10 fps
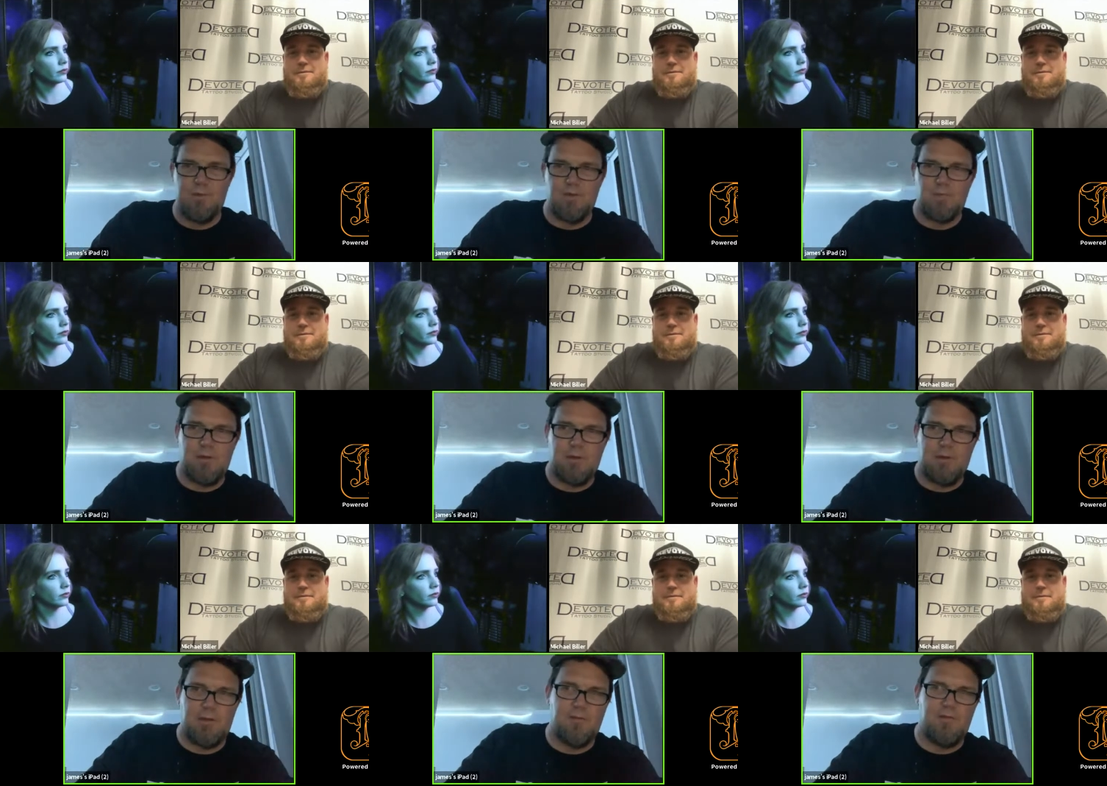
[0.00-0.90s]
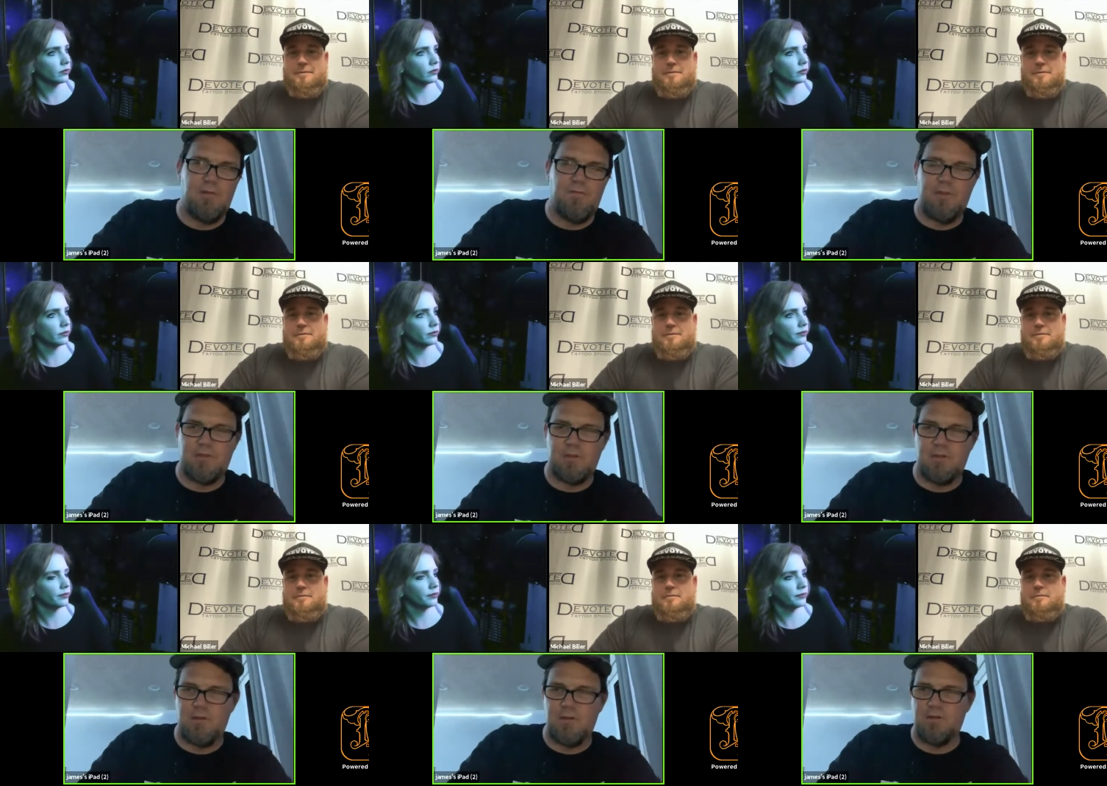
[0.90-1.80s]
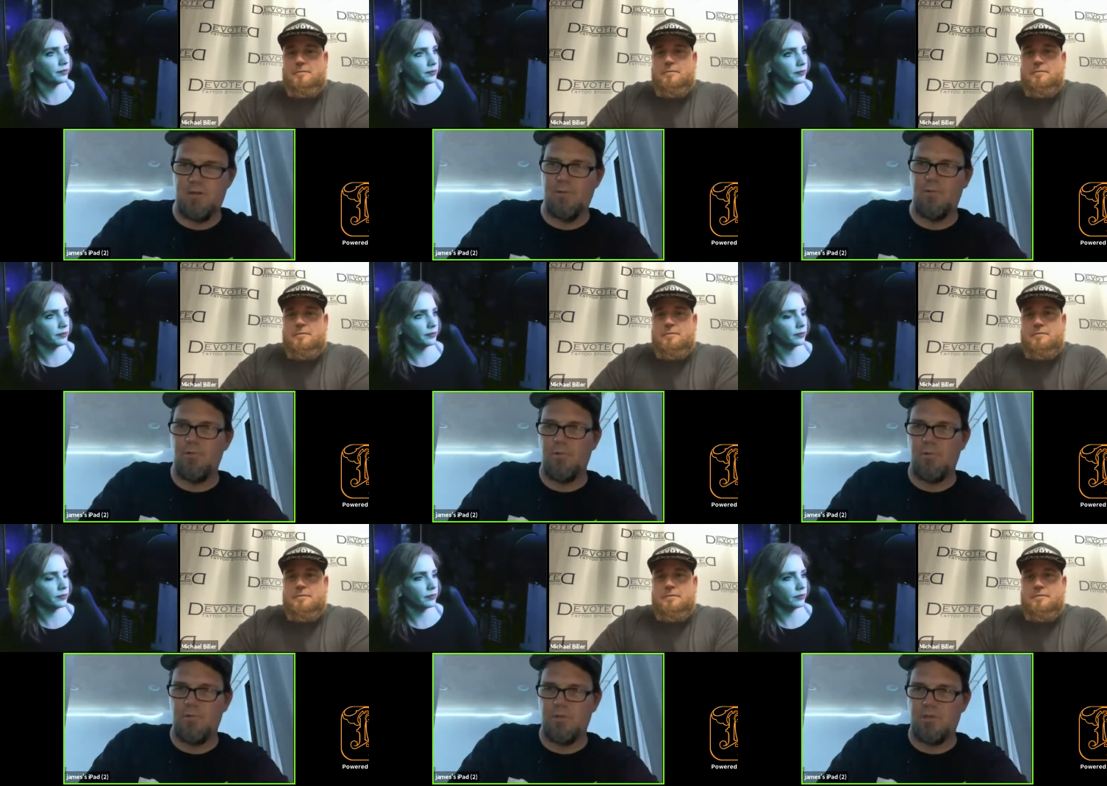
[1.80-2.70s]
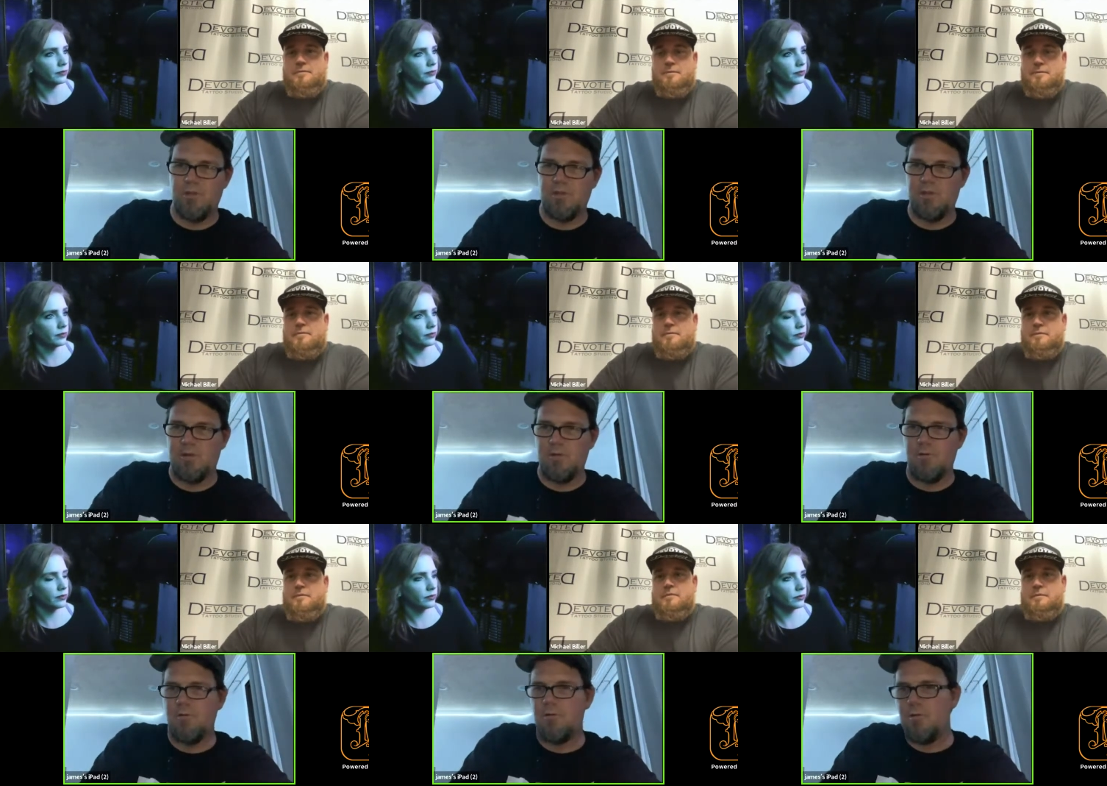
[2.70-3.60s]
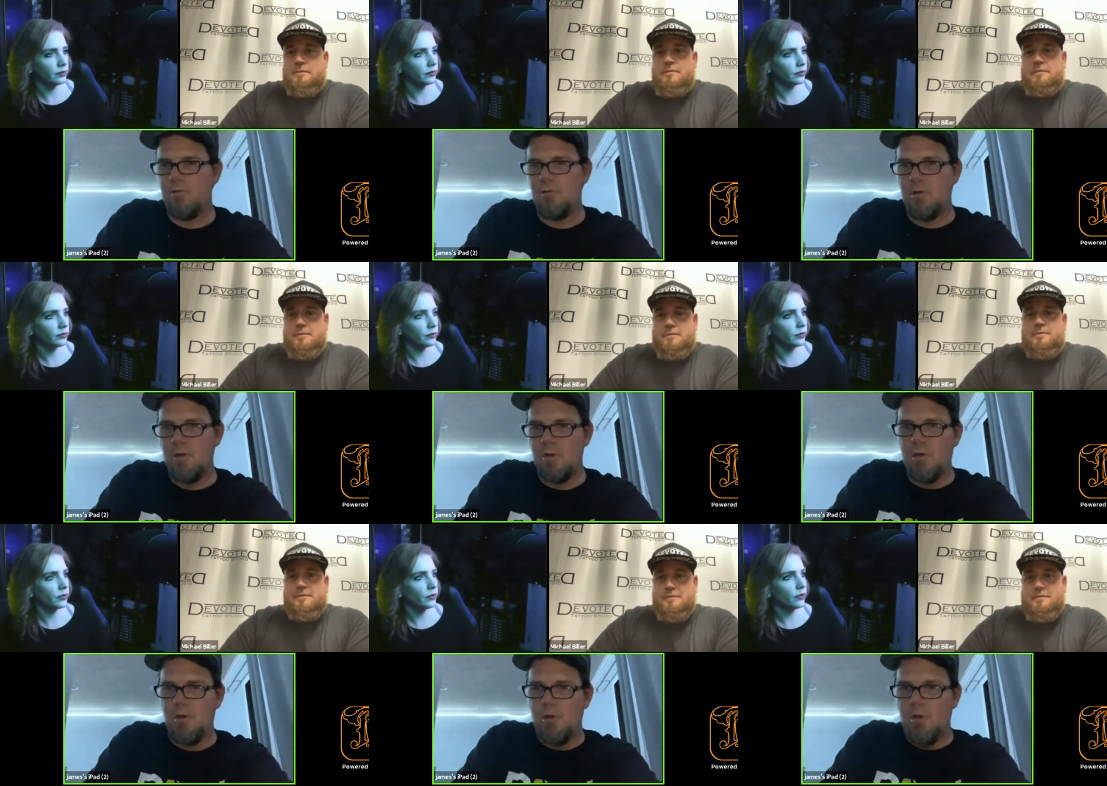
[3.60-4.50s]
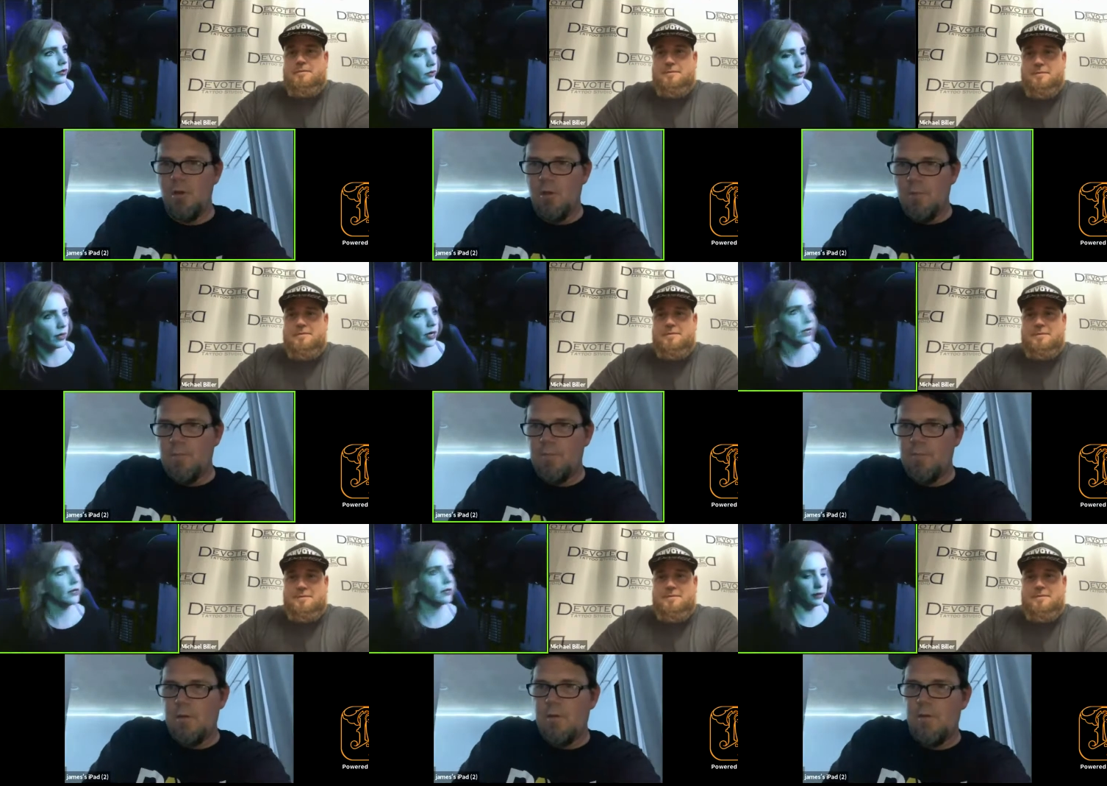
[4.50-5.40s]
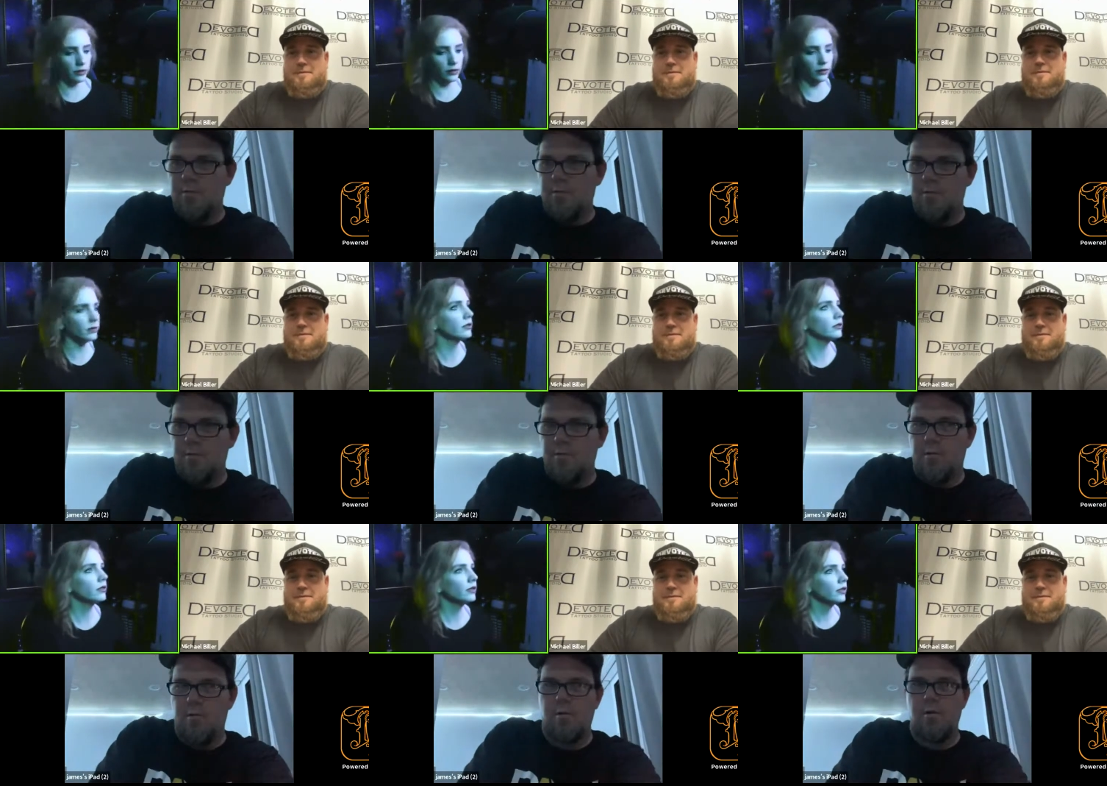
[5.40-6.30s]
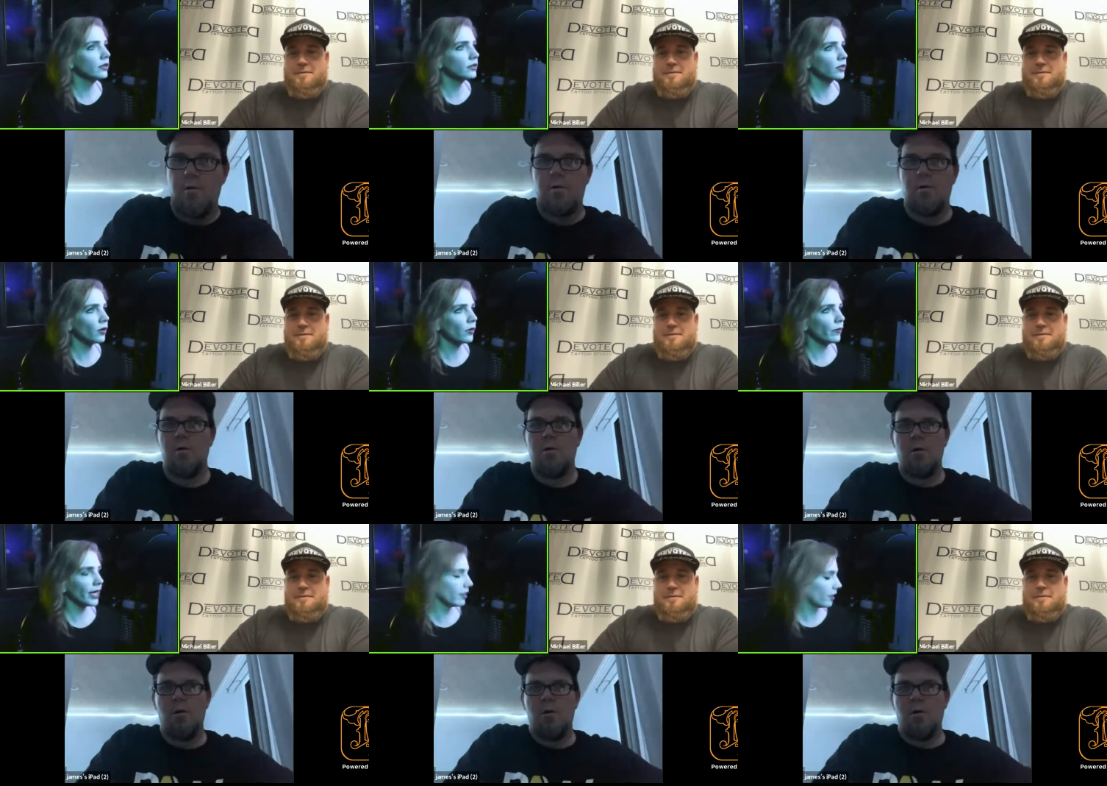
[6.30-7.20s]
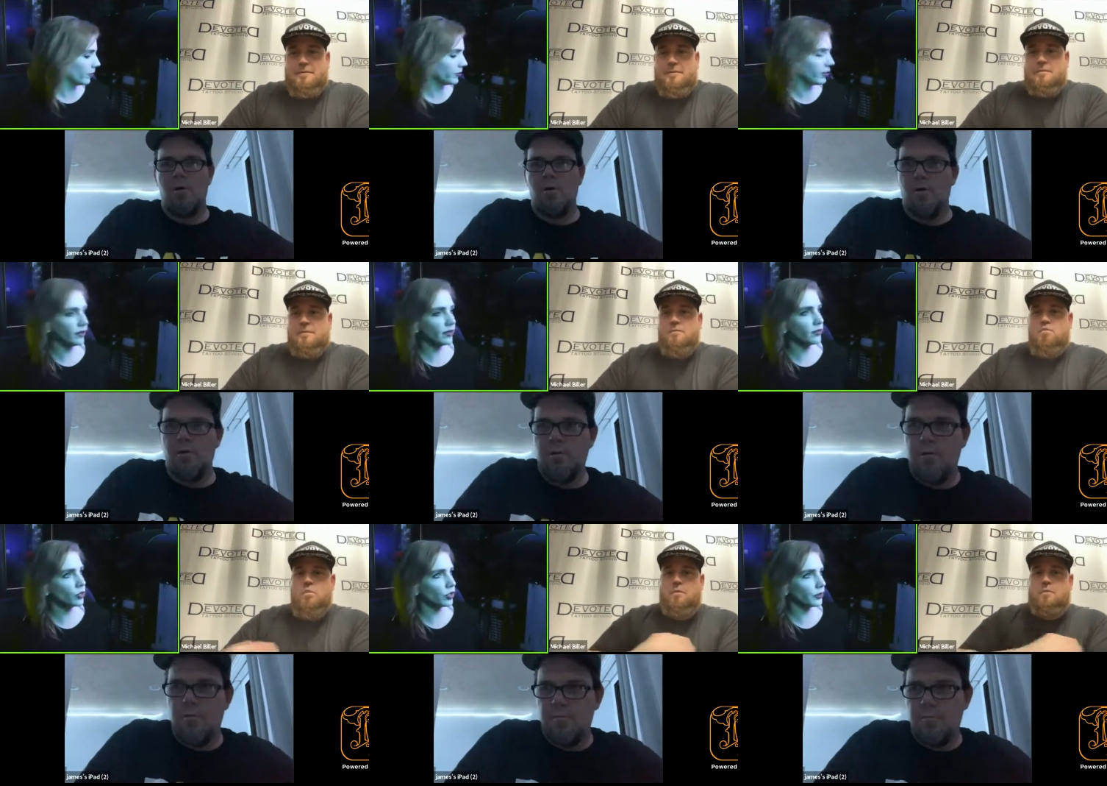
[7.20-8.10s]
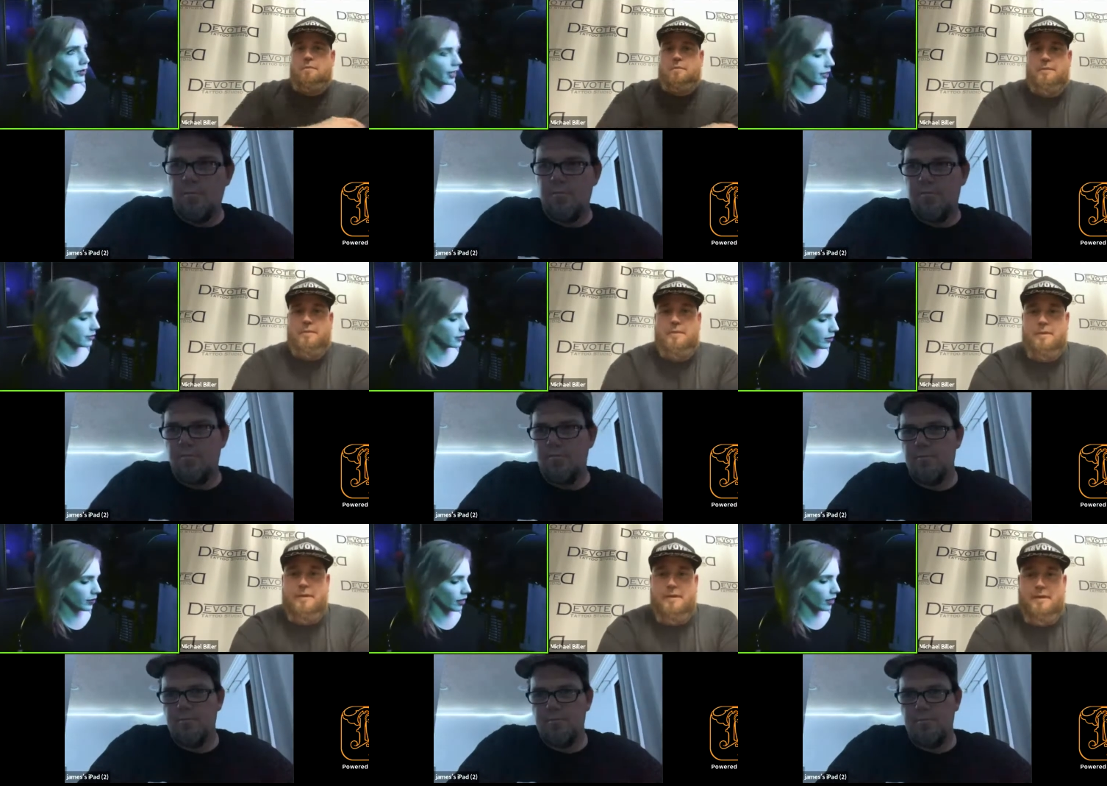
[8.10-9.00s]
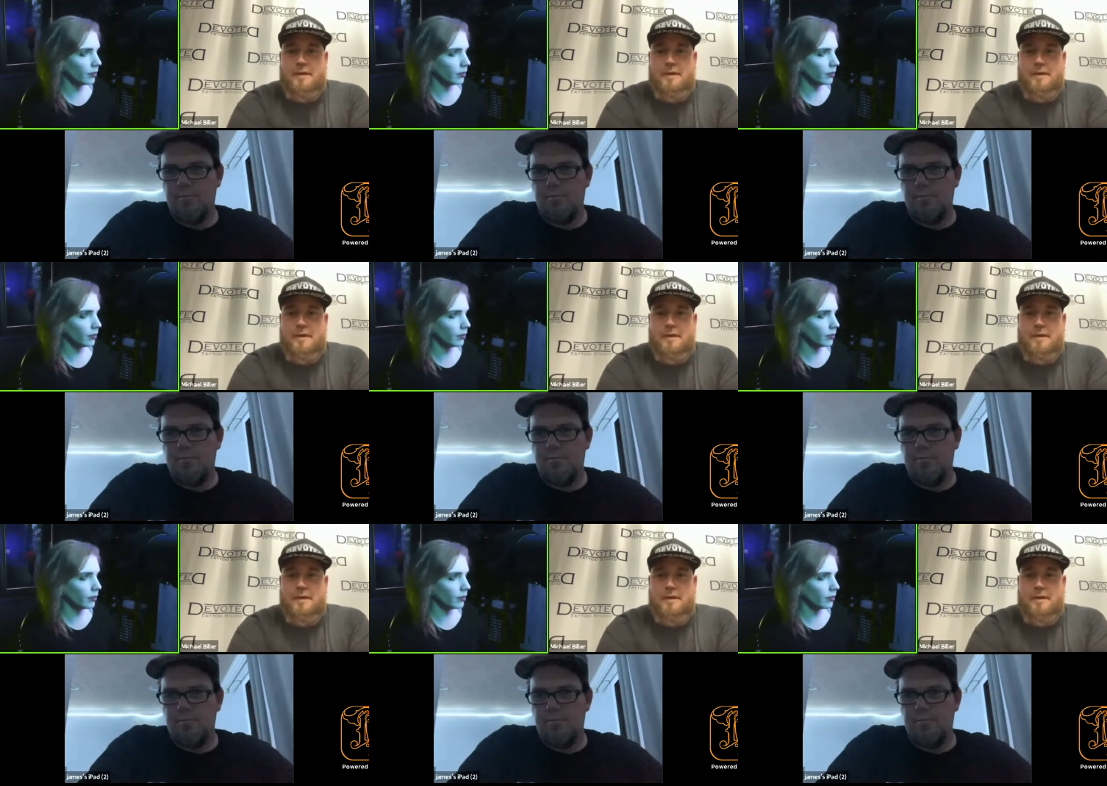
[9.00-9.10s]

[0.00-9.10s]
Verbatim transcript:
Speaker 1: Pitch Black, if, if necessary. Something we'll, we'll discuss later.
Speaker 2: Right on. So, Mike, um, do you have any future plans coming up